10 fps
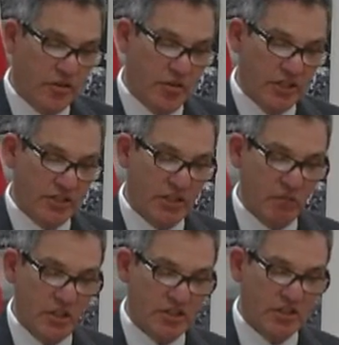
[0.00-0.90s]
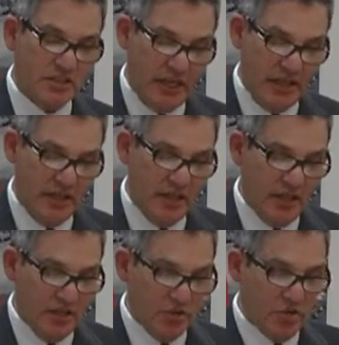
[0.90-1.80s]
the direction of Luis Estrada,
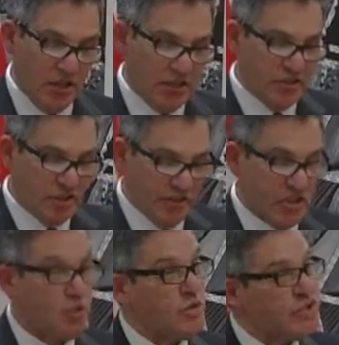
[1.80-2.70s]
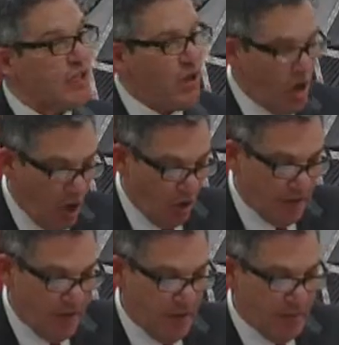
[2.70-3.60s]
utility services was hit
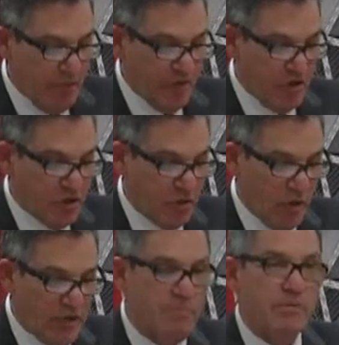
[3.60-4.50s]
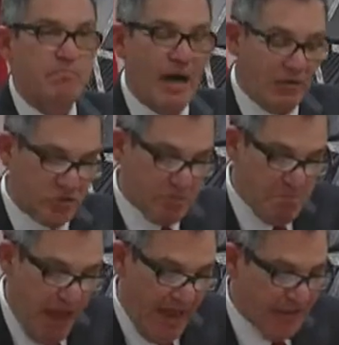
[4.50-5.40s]
hard by the earthquake but bounced
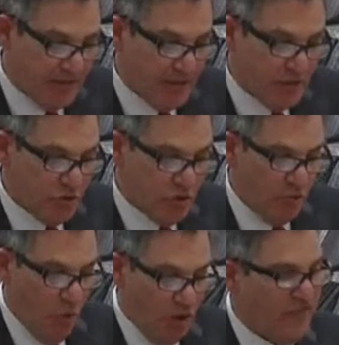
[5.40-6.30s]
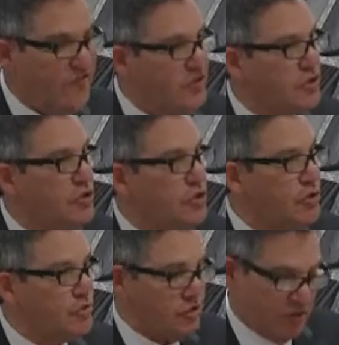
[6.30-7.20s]
back to a more efficient
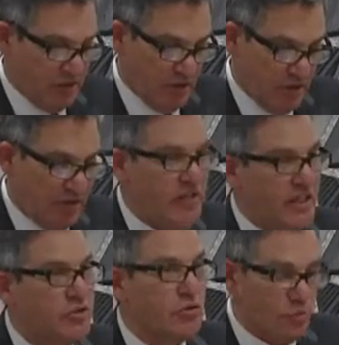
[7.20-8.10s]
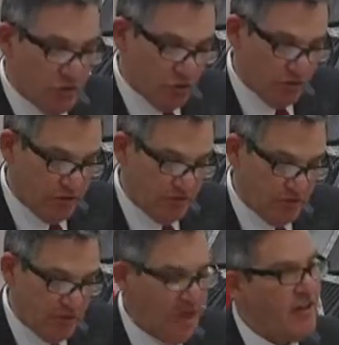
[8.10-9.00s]
use of natural
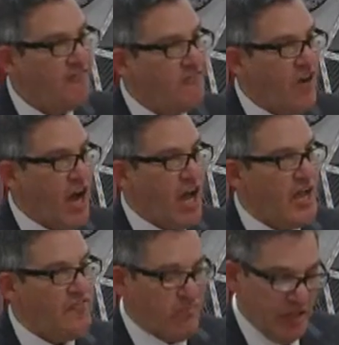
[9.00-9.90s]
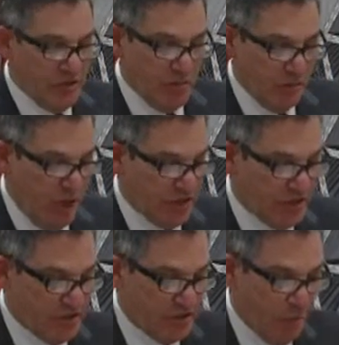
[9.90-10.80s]
resources. 5 major
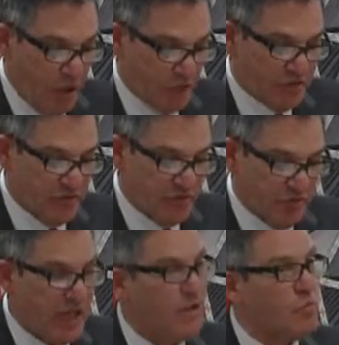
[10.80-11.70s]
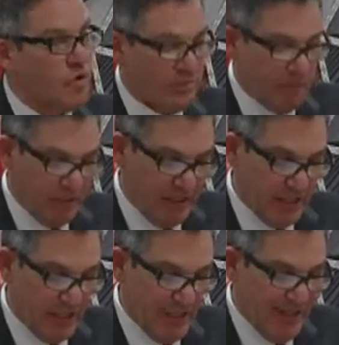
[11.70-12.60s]
projects in the water treatment plant were completed.